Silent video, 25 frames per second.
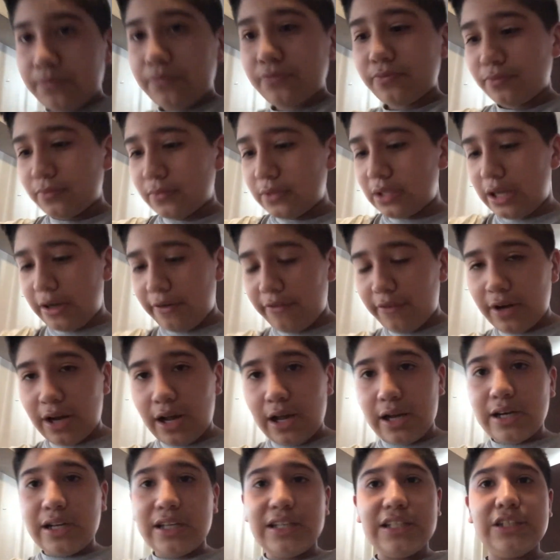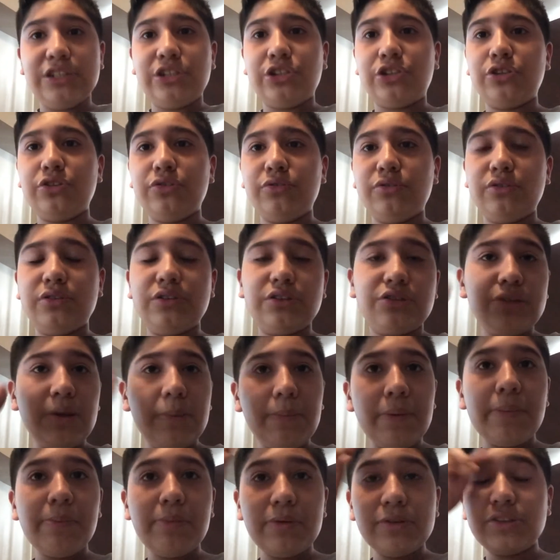never had an issue. Some
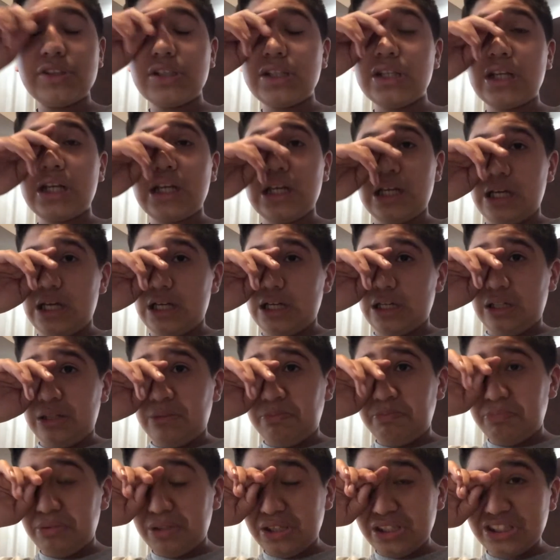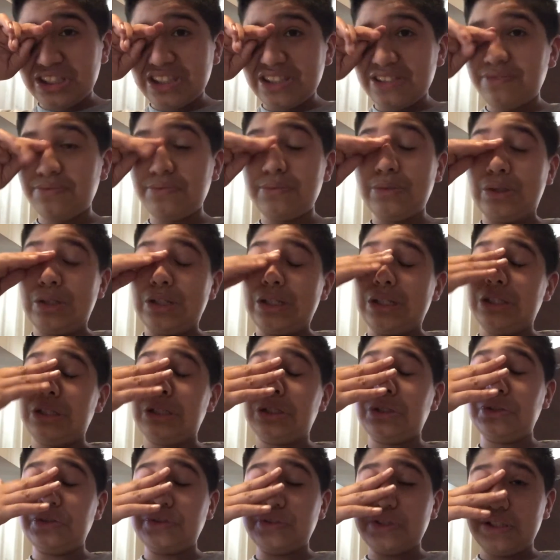people said it had a bunch of more
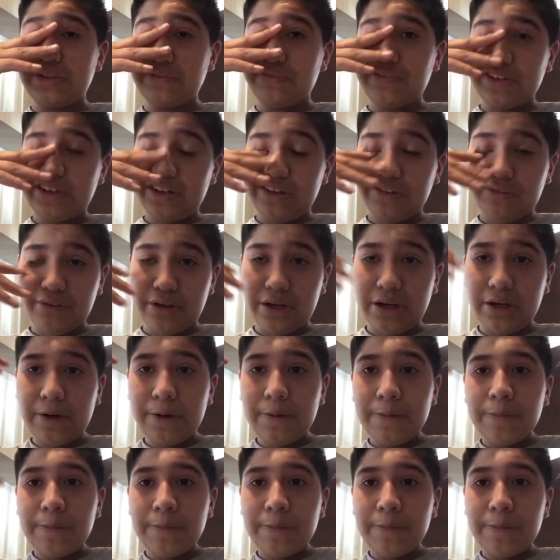issues than Infinity War,